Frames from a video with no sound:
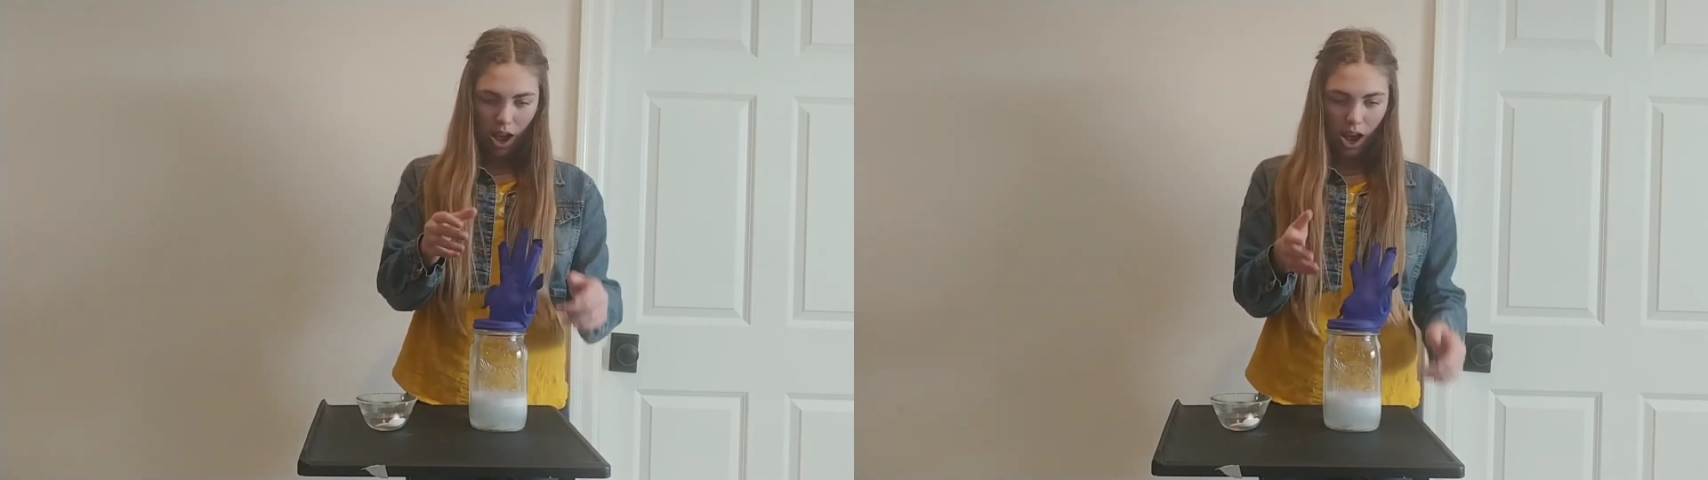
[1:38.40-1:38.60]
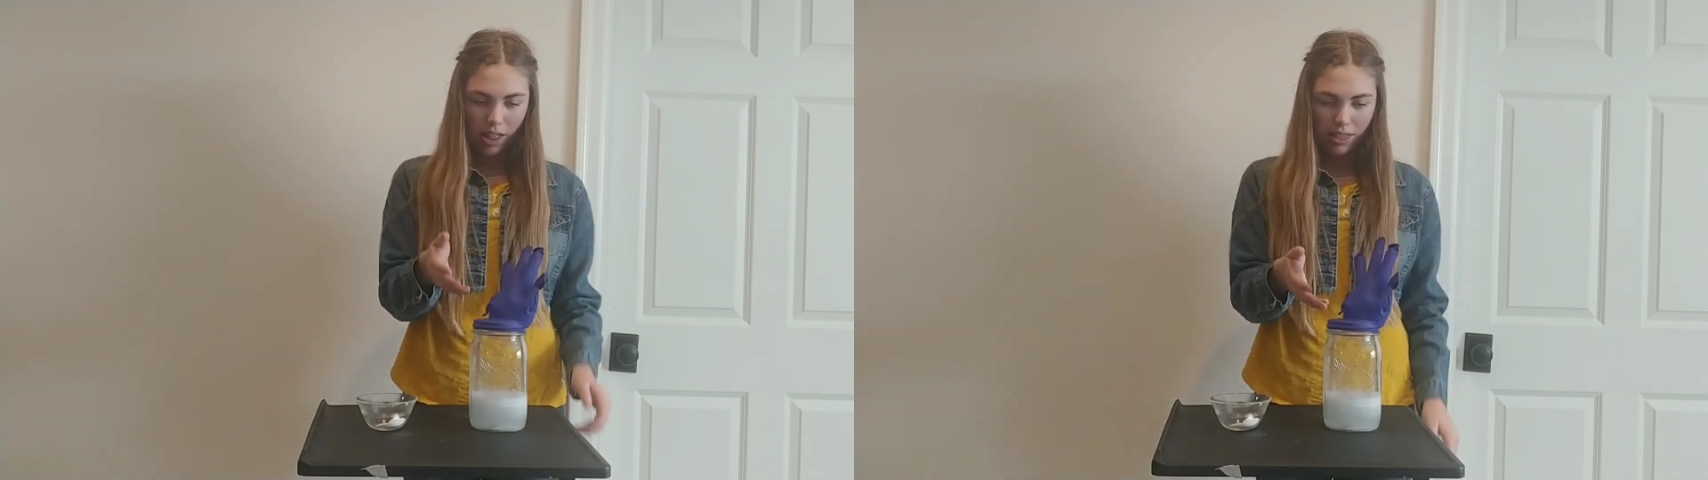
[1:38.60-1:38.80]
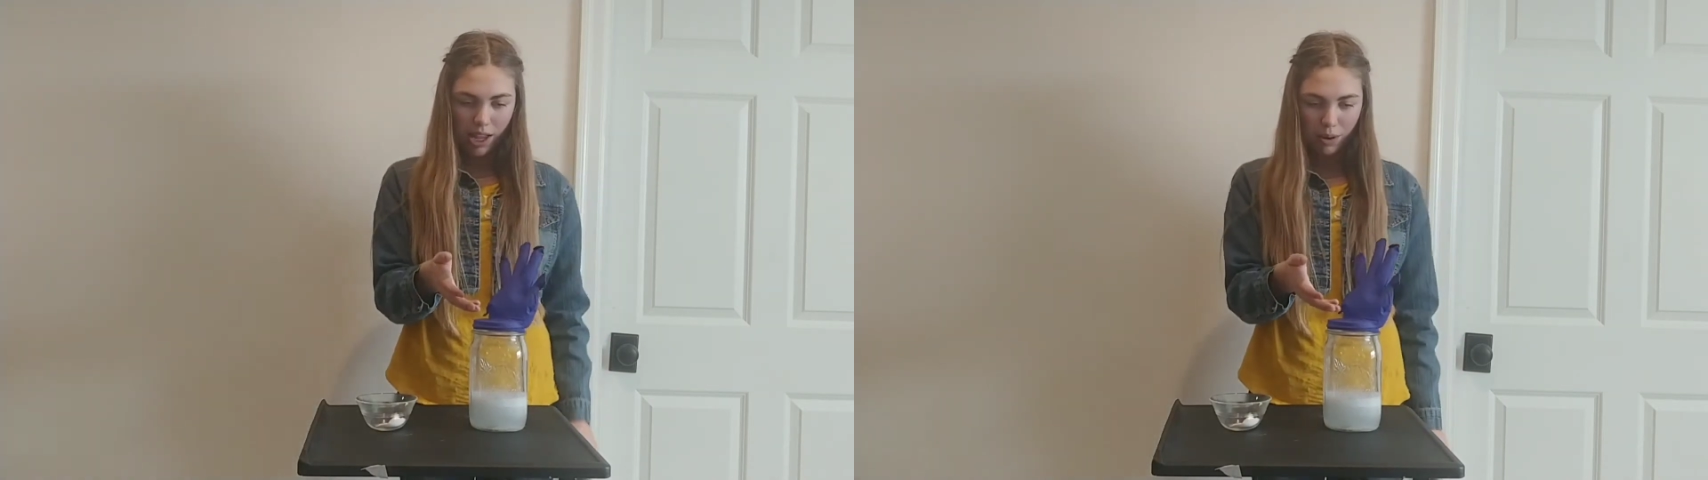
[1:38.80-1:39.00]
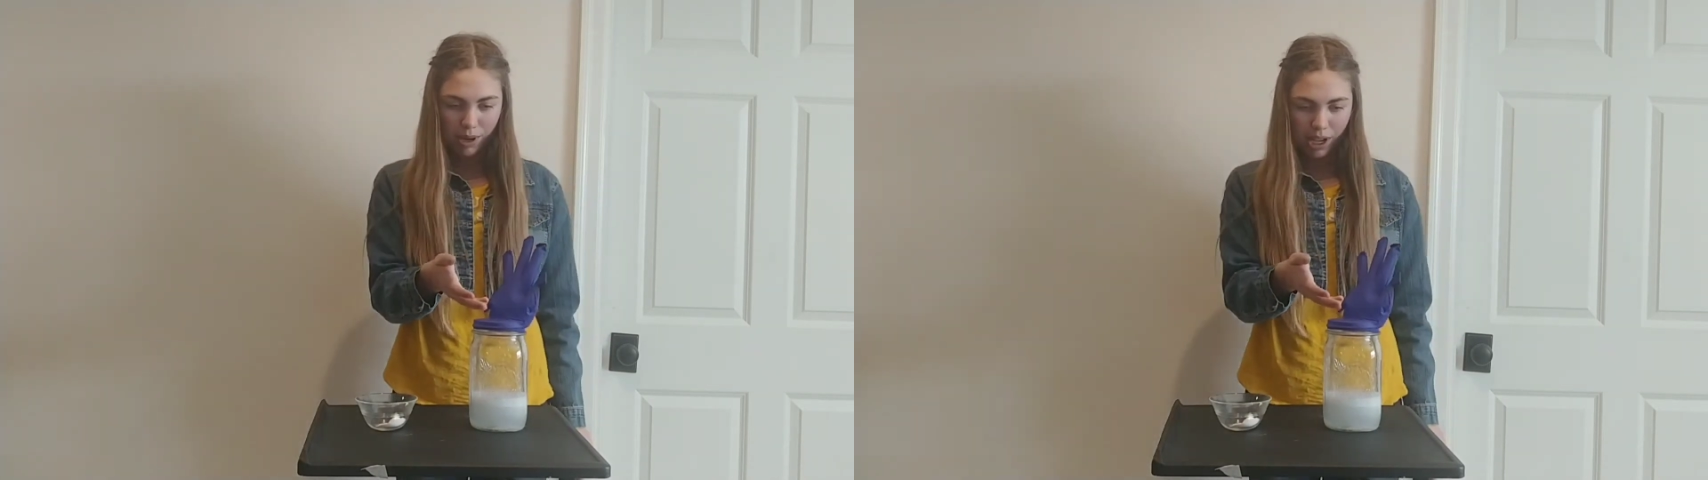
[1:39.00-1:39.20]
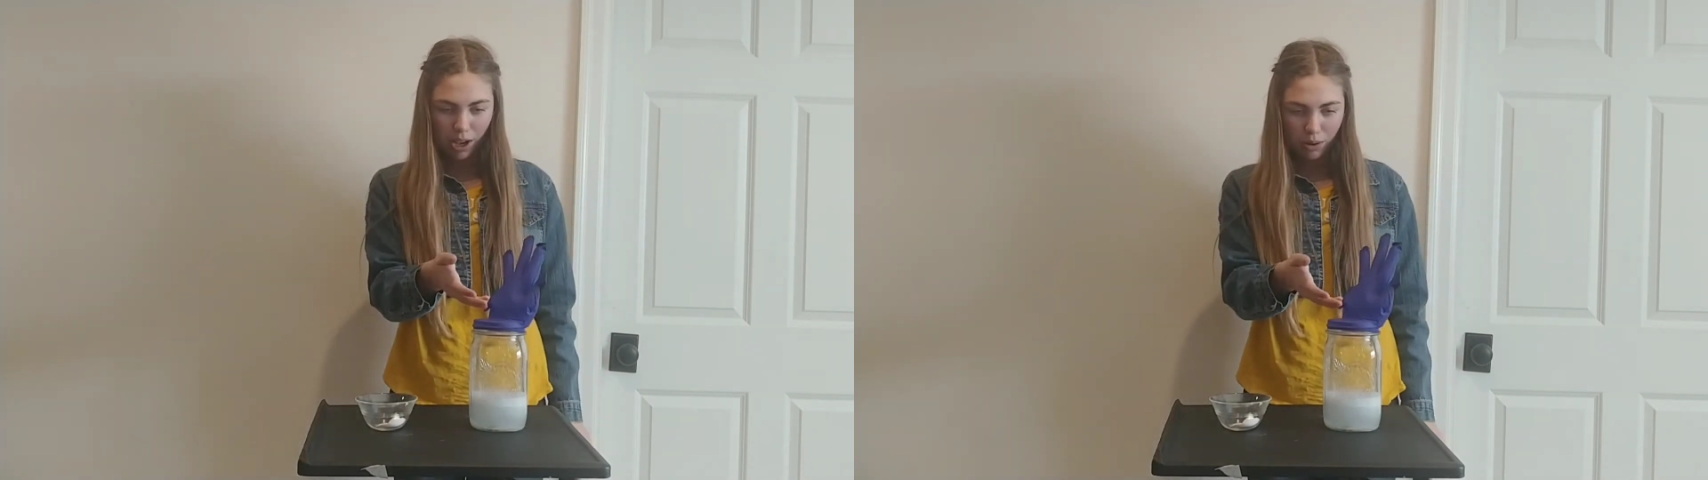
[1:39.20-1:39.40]
And there we
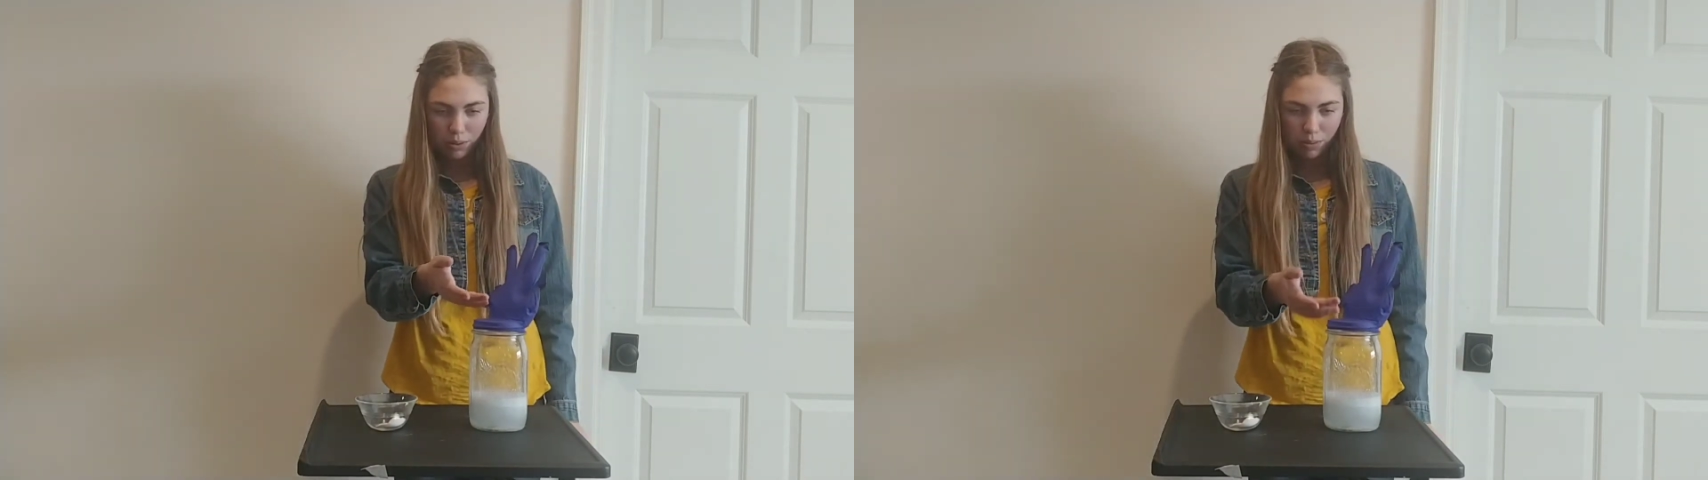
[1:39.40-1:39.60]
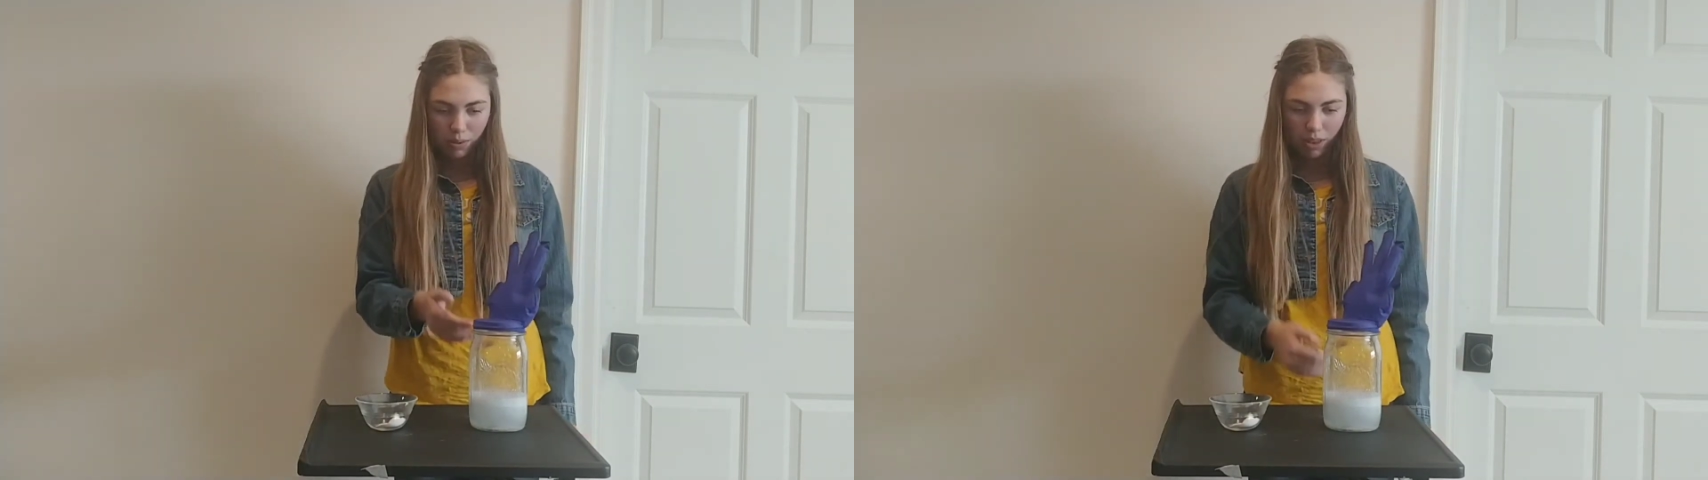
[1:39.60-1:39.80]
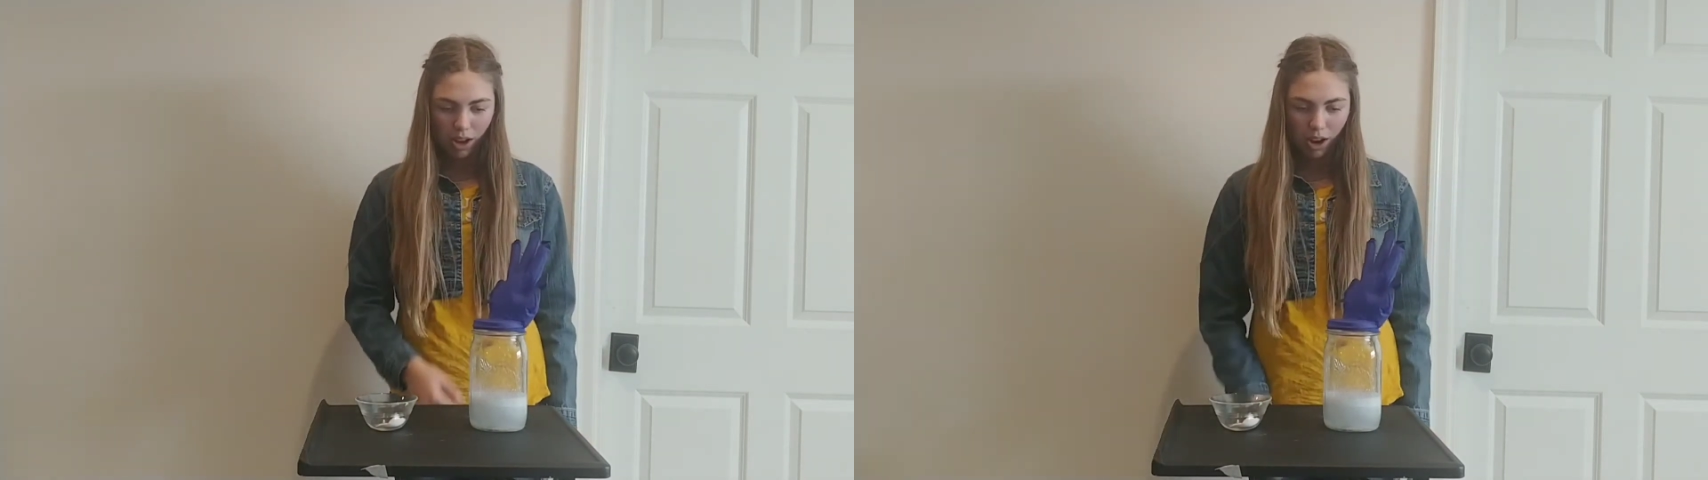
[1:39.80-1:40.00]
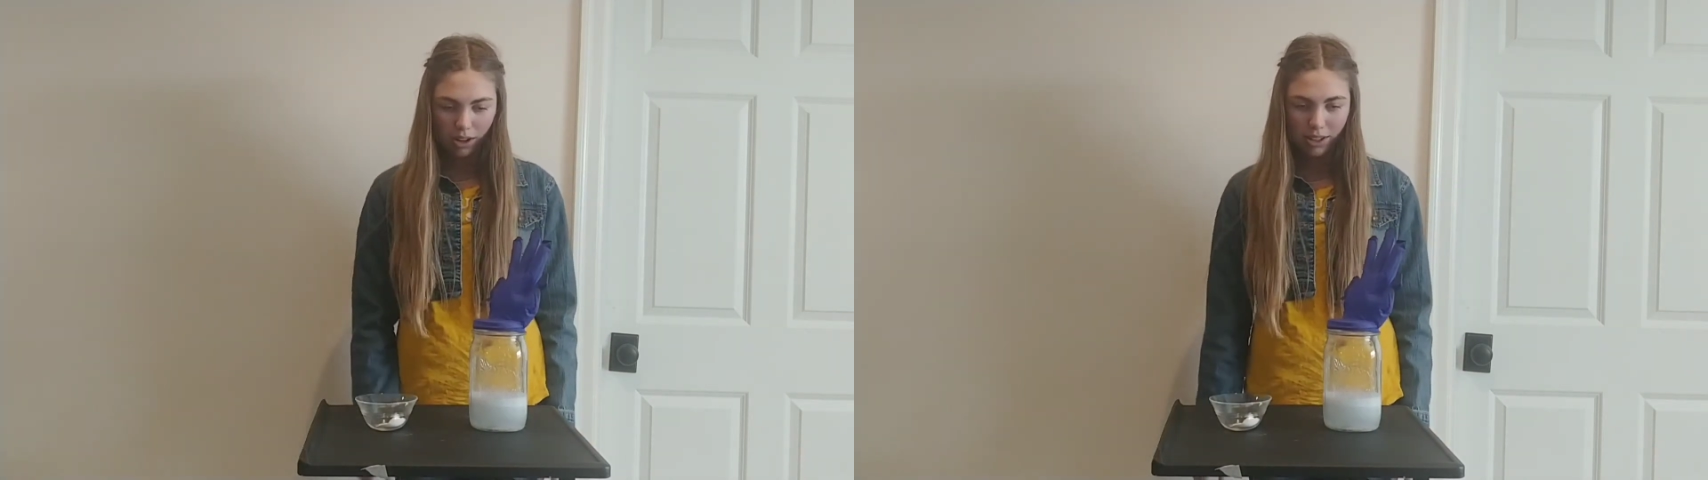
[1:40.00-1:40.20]
go. Our